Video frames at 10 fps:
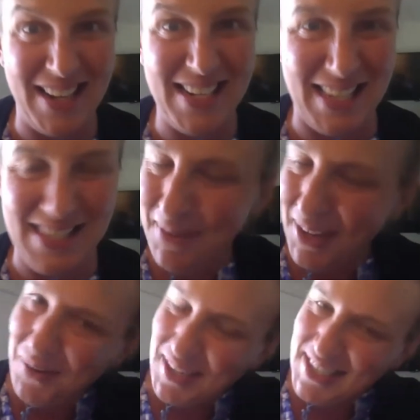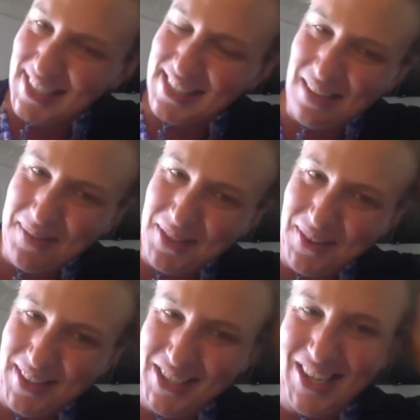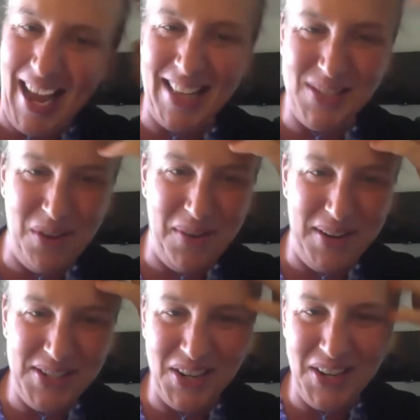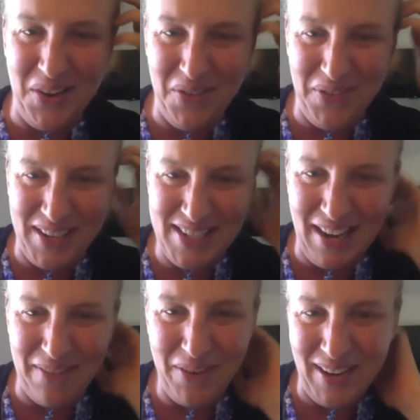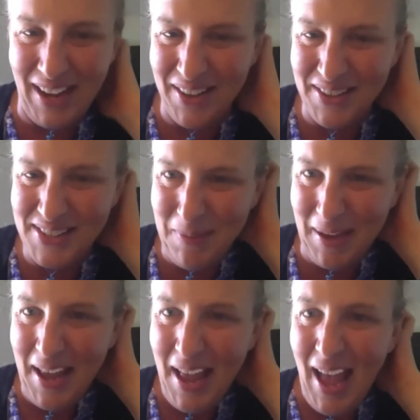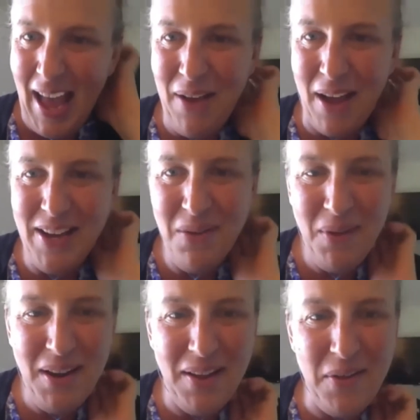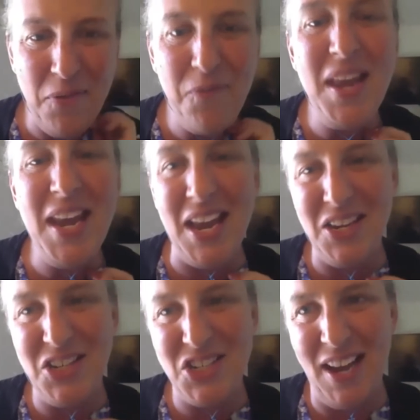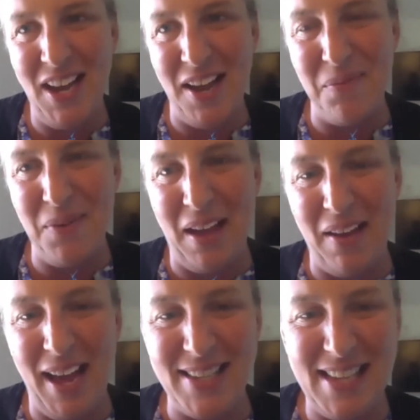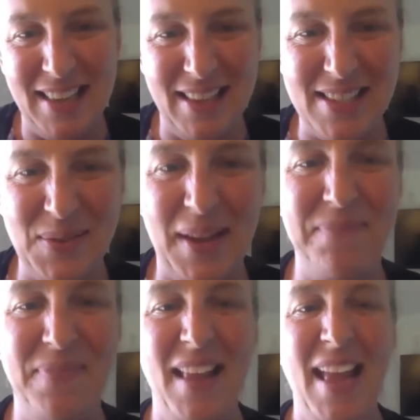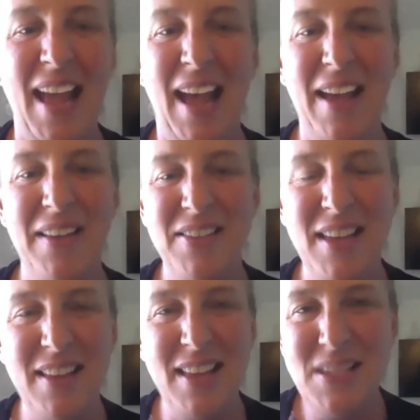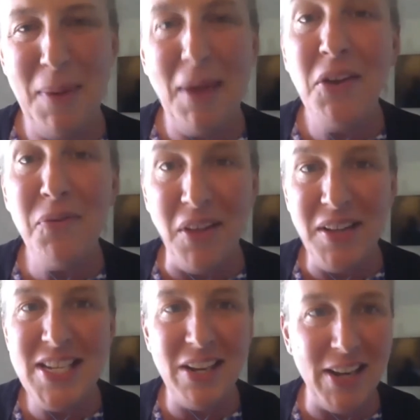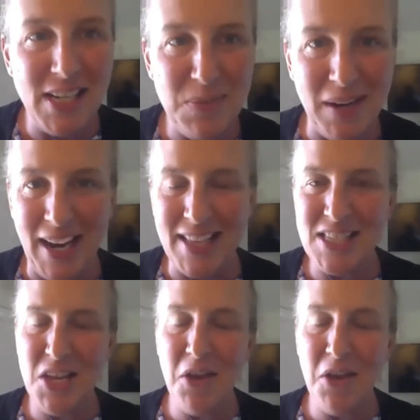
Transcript: to get some good questions coming through in the chat. So I want to turn it over to everyone else, but I didn't want to finish without asking this one. It's about your volunteer experience. You